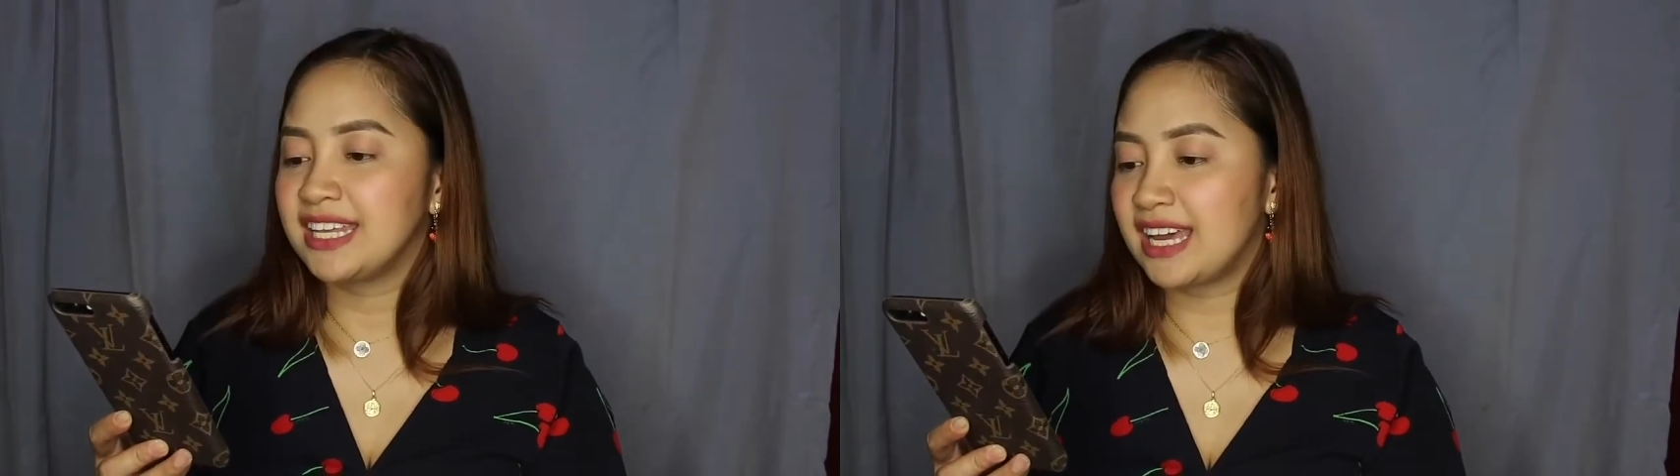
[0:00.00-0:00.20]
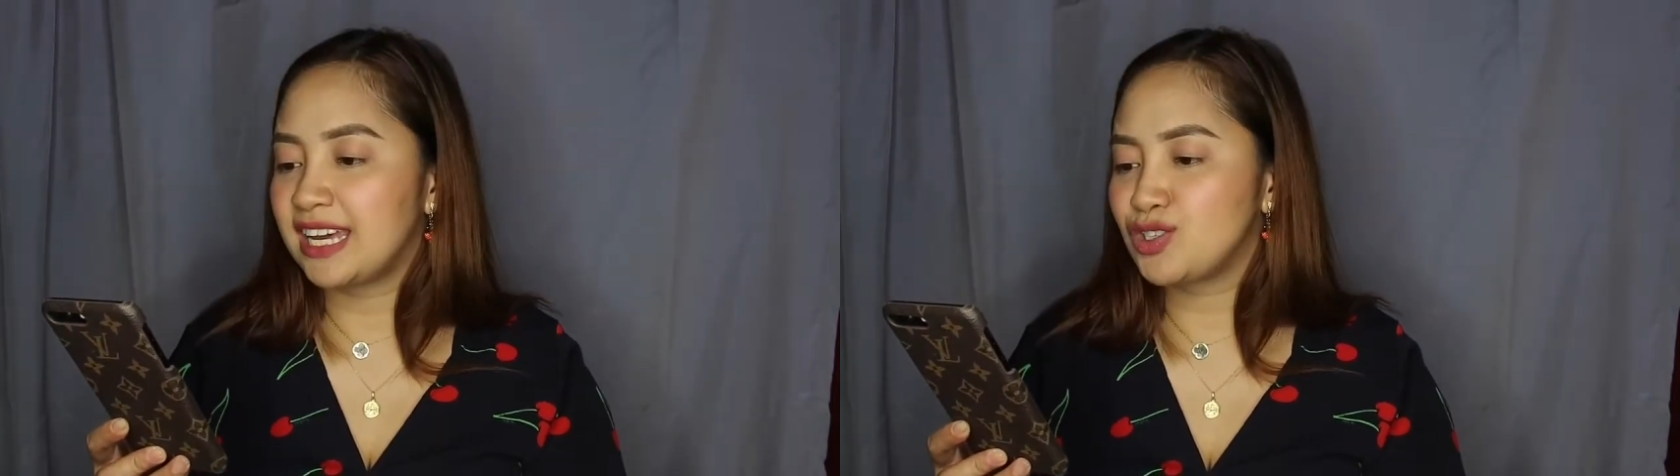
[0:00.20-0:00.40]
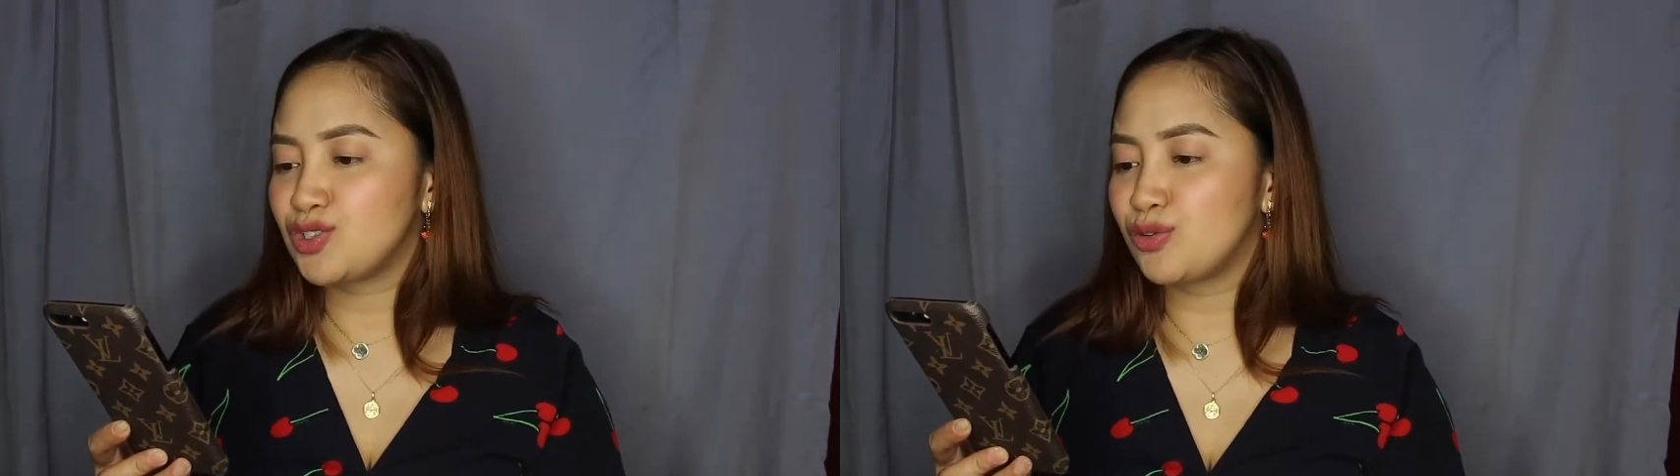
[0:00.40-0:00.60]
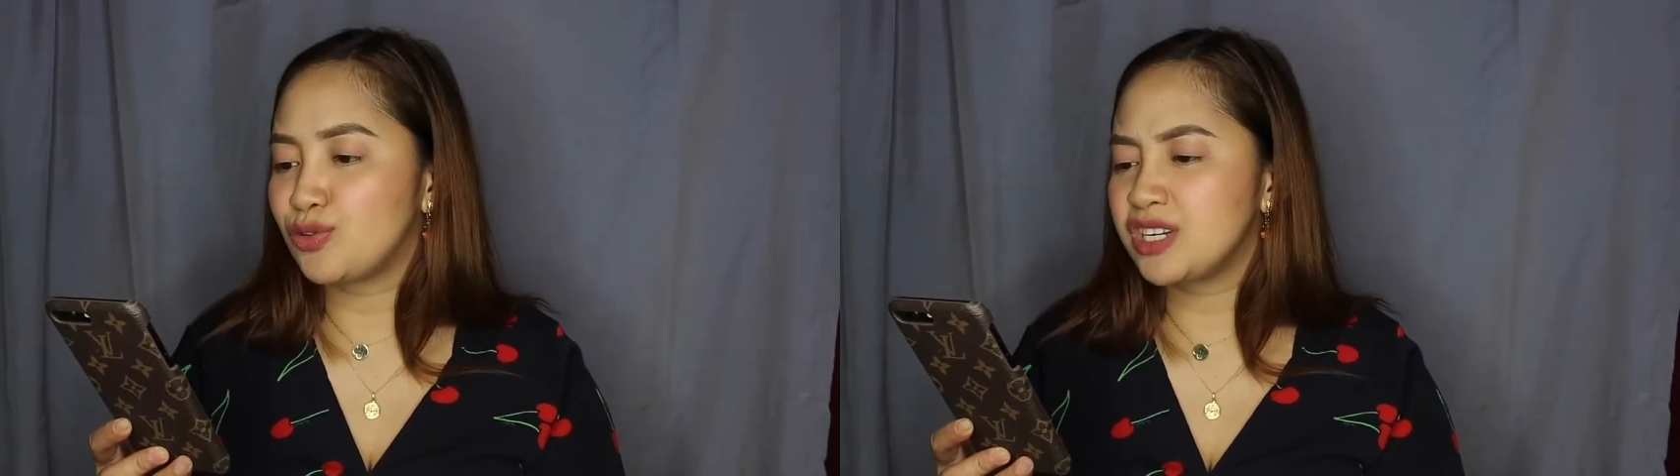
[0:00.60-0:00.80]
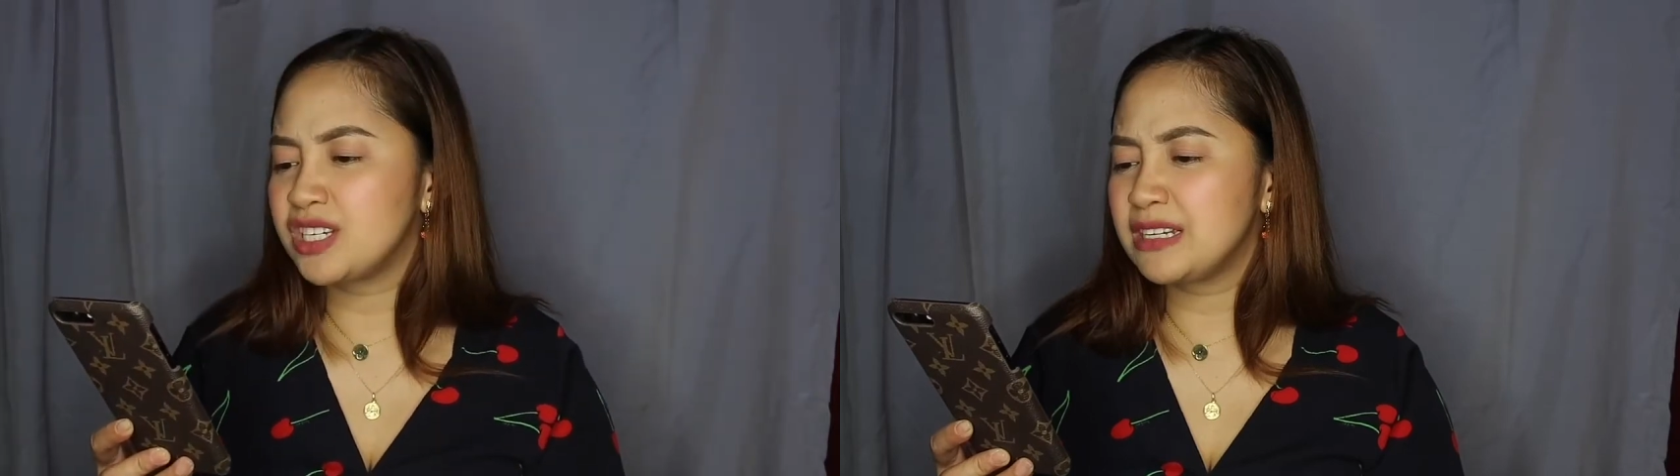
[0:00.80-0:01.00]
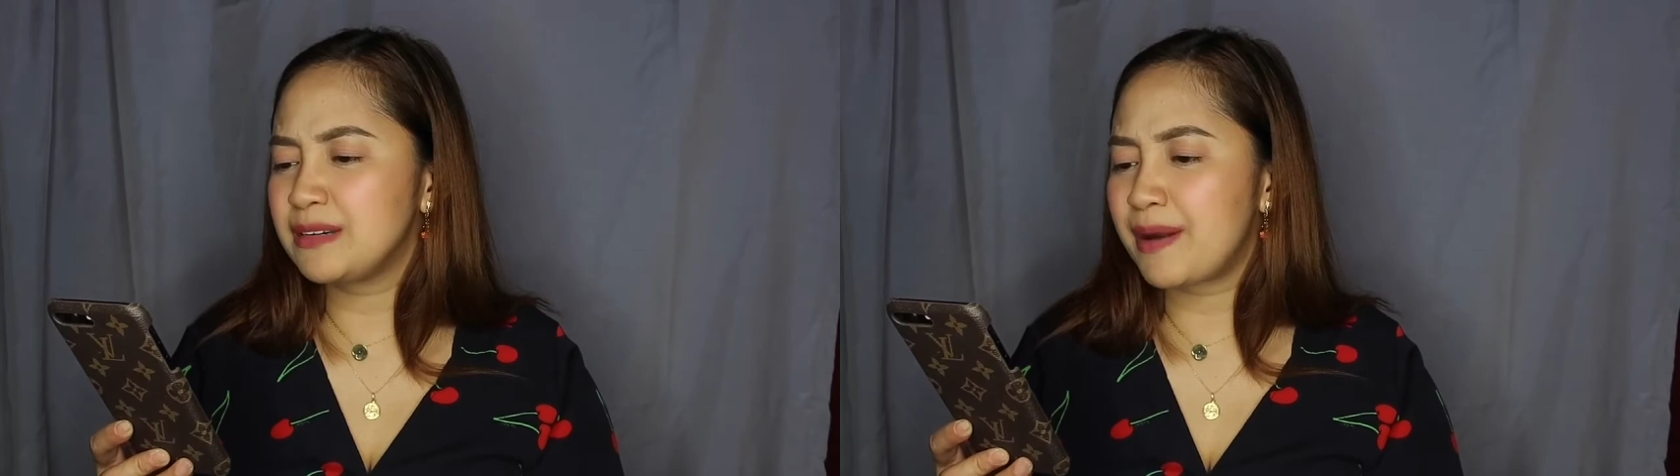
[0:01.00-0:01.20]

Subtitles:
Yan. So, original